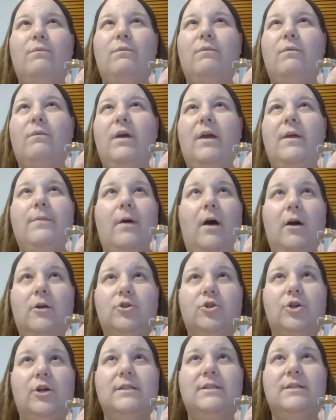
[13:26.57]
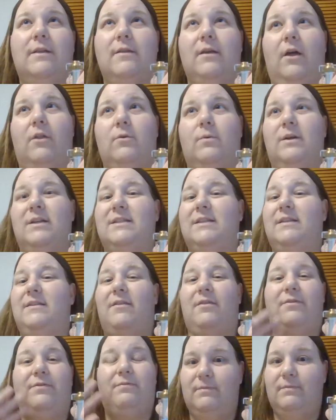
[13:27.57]
in the hundreds, and the other one is in
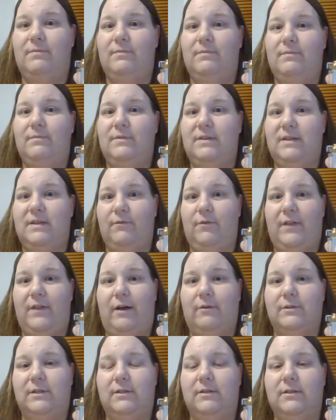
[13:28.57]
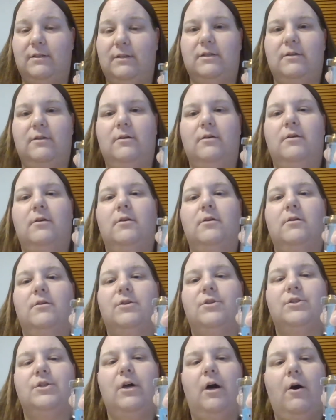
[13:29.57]
the several thousands.
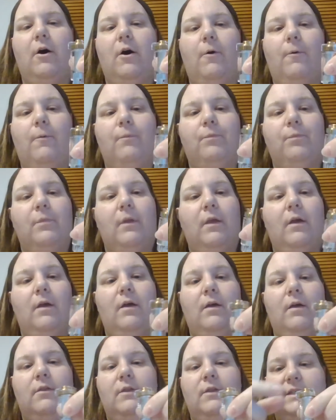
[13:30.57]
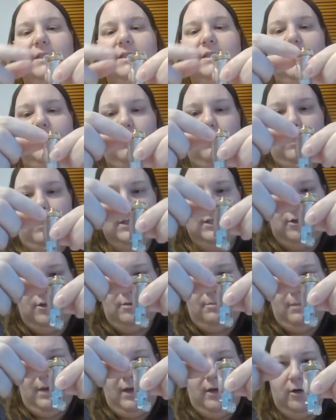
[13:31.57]
So these gear ones are
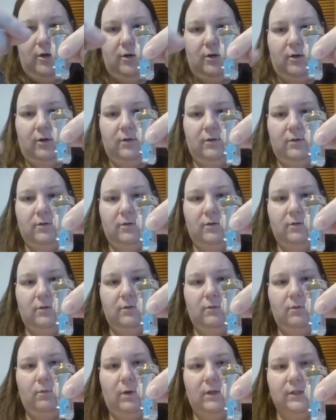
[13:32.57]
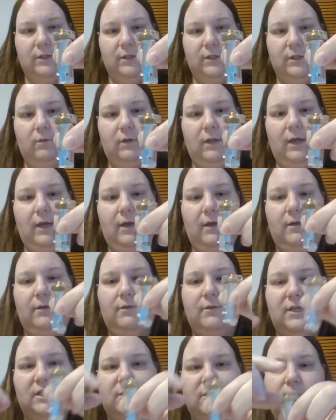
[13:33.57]
the Maker ones only.
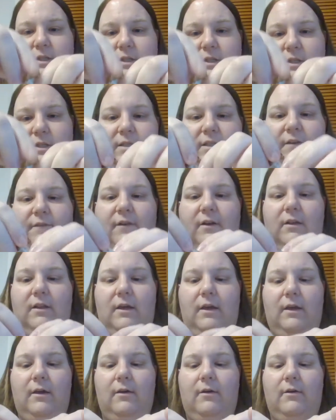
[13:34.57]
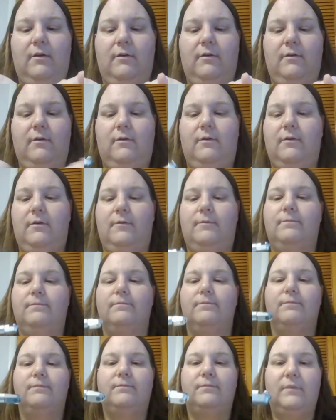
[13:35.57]
This one specifically
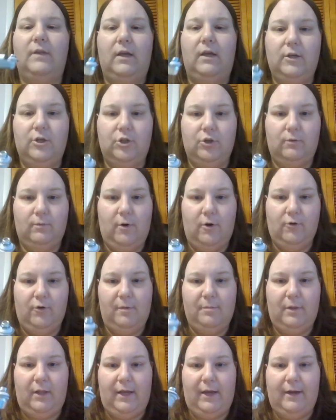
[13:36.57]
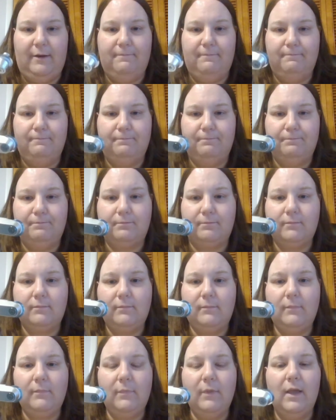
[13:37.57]
is your Rotary Blade.
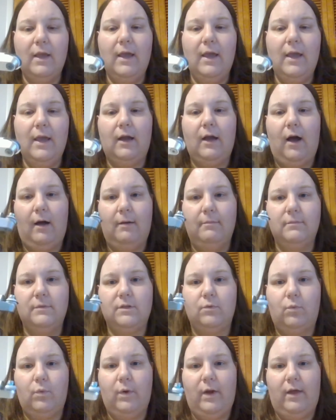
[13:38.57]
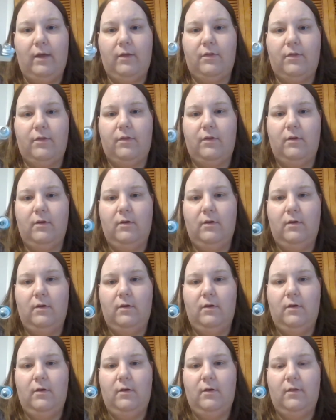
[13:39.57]
It comes with
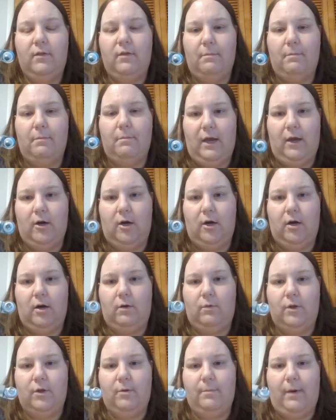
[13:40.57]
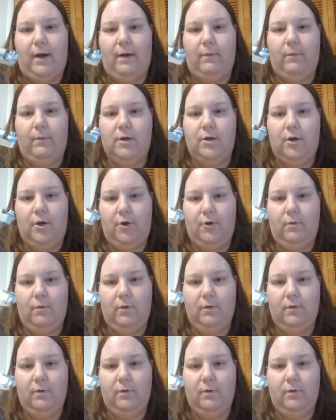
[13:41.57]
the Maker when you buy one new.